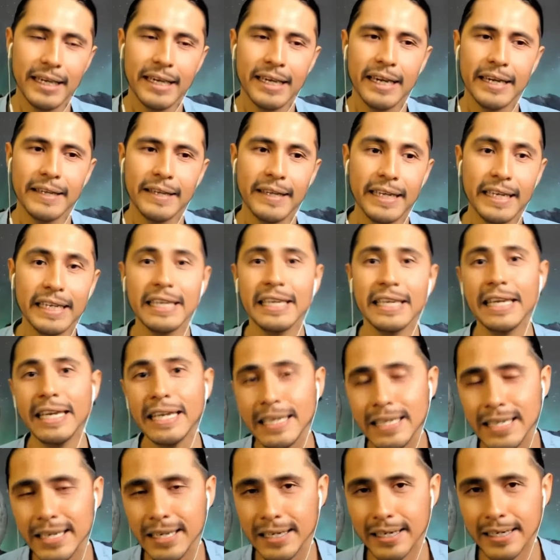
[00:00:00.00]
And then in
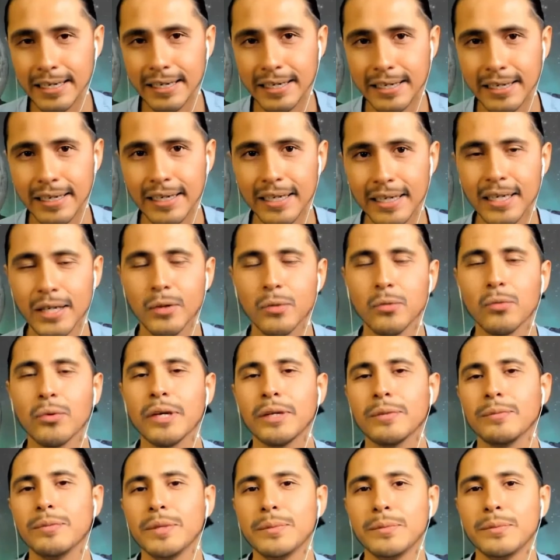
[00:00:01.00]
India,
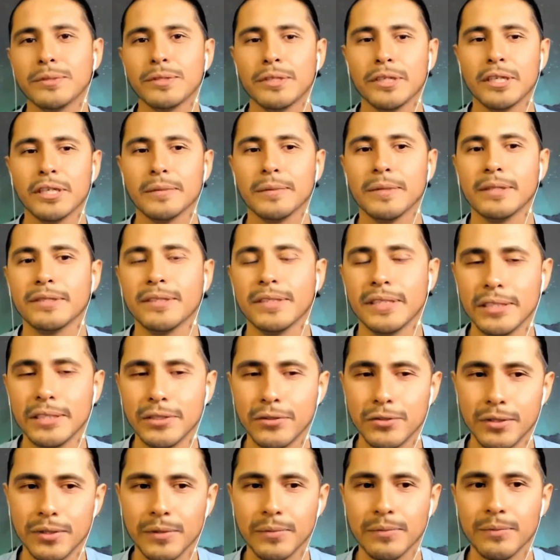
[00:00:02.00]
when people talk about
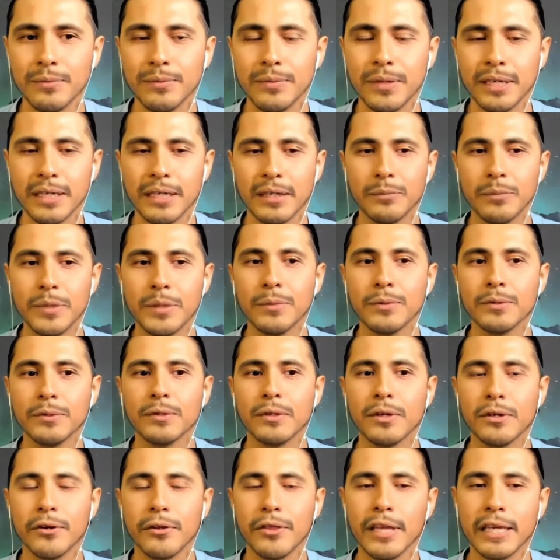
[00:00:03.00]
Tantra,
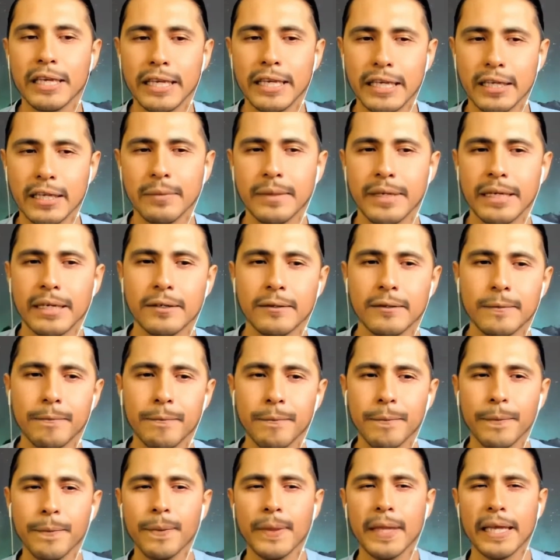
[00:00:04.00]
people are thinking about
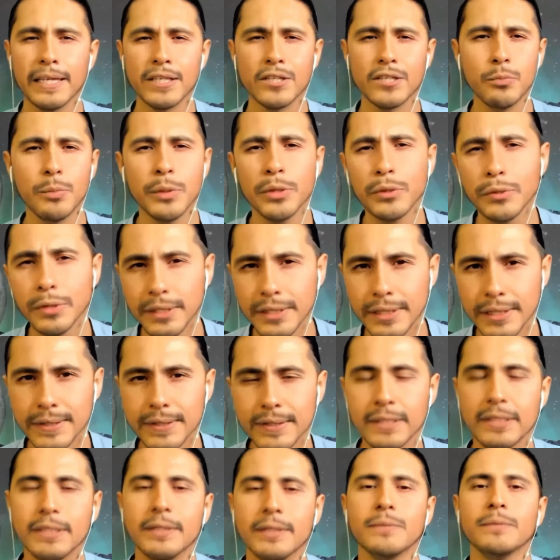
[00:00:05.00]
like
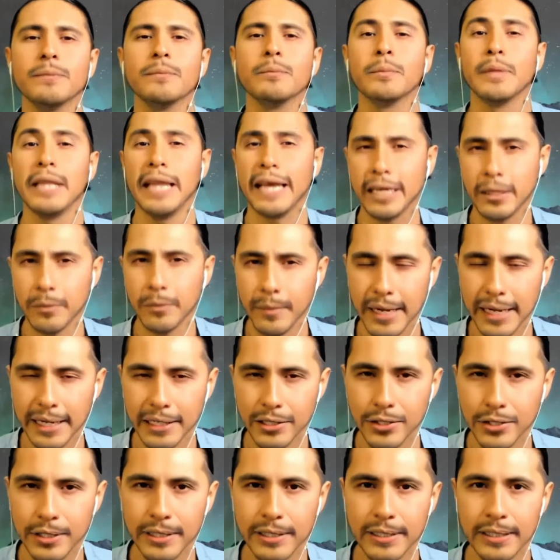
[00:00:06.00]
spiritism, black
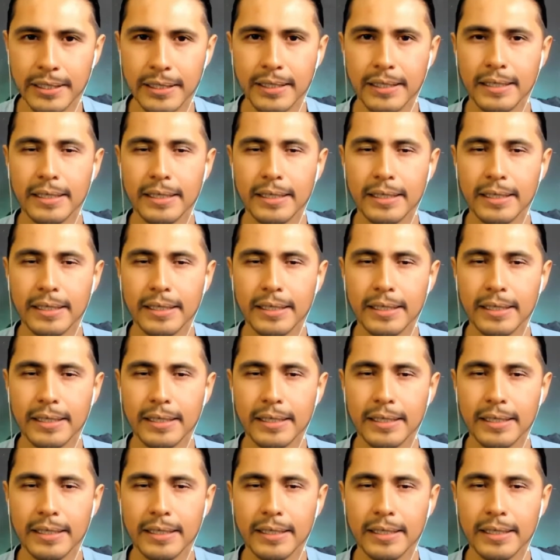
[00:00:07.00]
magic.